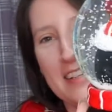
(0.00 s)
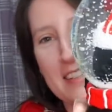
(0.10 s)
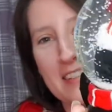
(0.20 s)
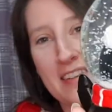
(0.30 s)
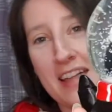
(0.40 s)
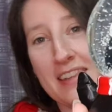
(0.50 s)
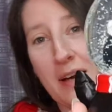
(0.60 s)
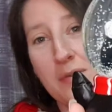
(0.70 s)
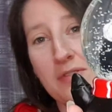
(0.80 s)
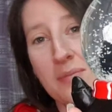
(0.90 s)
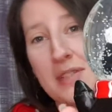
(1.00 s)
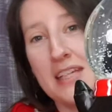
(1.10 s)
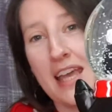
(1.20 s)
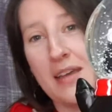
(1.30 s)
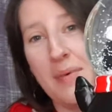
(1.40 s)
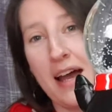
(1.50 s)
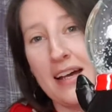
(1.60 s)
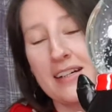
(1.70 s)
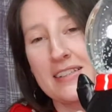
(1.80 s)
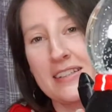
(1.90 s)
So that was from TK
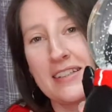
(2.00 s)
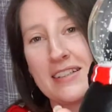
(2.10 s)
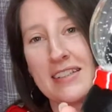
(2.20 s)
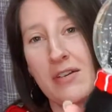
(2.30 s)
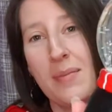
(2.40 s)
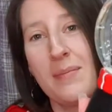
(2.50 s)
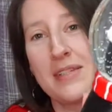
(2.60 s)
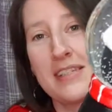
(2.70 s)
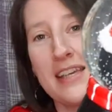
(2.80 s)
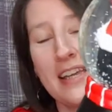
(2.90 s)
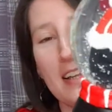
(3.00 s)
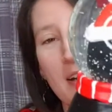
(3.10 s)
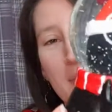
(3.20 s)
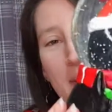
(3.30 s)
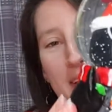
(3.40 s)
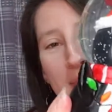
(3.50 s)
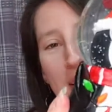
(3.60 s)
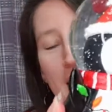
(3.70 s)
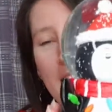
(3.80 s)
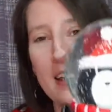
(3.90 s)
Maxx. Because I remember seeing them and being
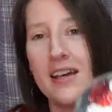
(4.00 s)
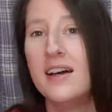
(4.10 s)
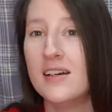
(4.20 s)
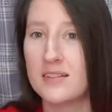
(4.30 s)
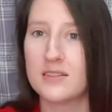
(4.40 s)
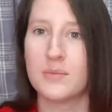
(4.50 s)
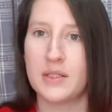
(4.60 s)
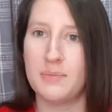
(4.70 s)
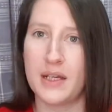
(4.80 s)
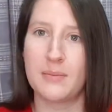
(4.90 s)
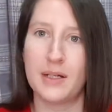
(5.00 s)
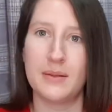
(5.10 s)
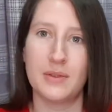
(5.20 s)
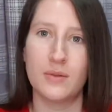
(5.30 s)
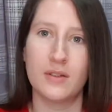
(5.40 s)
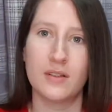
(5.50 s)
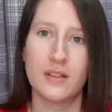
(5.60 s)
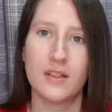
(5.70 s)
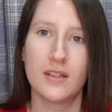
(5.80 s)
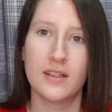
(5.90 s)
like, somebody better buy me one.
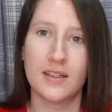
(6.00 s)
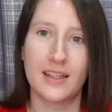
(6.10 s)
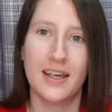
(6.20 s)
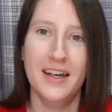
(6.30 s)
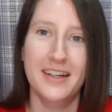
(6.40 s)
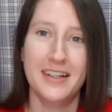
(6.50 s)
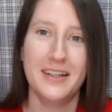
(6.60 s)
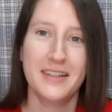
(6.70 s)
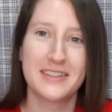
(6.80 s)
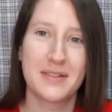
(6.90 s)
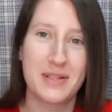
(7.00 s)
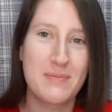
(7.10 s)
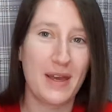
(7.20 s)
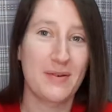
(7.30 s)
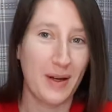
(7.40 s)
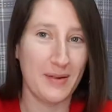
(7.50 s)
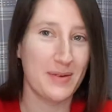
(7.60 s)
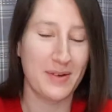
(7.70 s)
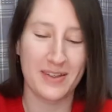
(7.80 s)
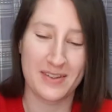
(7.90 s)
Like, somebody better buy me
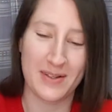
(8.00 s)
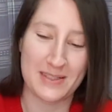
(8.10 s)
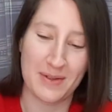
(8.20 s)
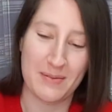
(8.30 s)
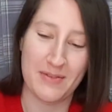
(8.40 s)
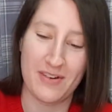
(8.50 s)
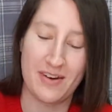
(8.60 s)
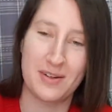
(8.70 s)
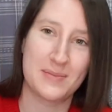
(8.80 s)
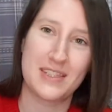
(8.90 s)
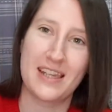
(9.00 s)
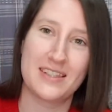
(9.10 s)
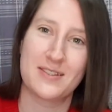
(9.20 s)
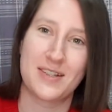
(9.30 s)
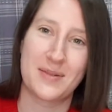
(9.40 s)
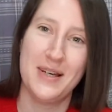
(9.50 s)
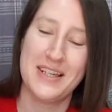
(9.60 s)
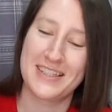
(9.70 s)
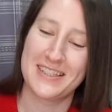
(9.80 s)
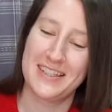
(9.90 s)
one, otherwise I'm going to be very upset this
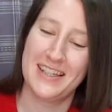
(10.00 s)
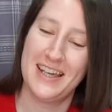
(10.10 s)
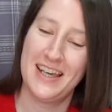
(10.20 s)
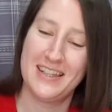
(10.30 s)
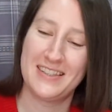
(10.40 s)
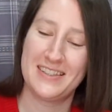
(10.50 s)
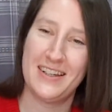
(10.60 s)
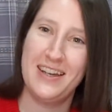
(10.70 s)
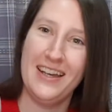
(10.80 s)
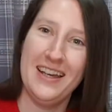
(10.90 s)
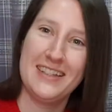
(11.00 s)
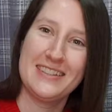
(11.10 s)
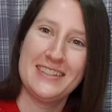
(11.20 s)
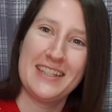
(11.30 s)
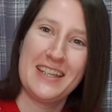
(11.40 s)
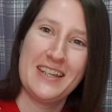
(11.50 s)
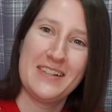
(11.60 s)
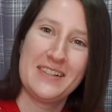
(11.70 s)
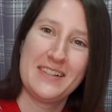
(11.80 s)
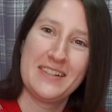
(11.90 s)
Christmas. So yeah, isn't it
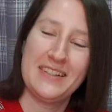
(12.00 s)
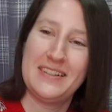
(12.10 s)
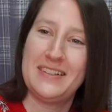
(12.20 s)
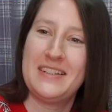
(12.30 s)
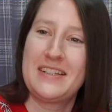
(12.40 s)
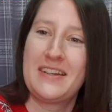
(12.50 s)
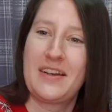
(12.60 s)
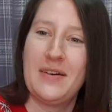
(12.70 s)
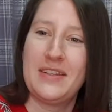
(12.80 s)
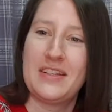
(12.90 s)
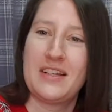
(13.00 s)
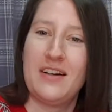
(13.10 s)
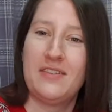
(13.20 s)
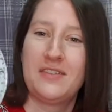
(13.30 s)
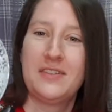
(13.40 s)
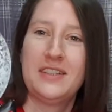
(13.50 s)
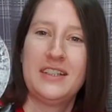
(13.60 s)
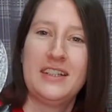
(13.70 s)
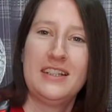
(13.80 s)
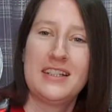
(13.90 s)
cute? Oh, he's going to go on the shelf.
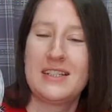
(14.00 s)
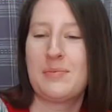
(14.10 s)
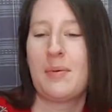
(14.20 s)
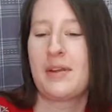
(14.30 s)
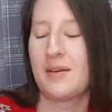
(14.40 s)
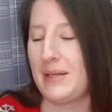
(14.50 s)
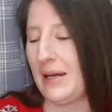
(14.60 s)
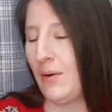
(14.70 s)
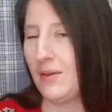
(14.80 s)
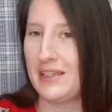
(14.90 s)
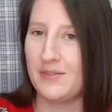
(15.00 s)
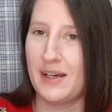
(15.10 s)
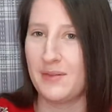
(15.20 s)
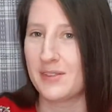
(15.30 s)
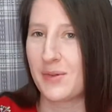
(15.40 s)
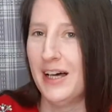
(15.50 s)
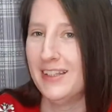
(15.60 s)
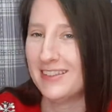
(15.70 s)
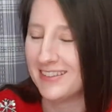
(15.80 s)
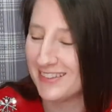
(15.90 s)
It's probably going to be out all year round as well.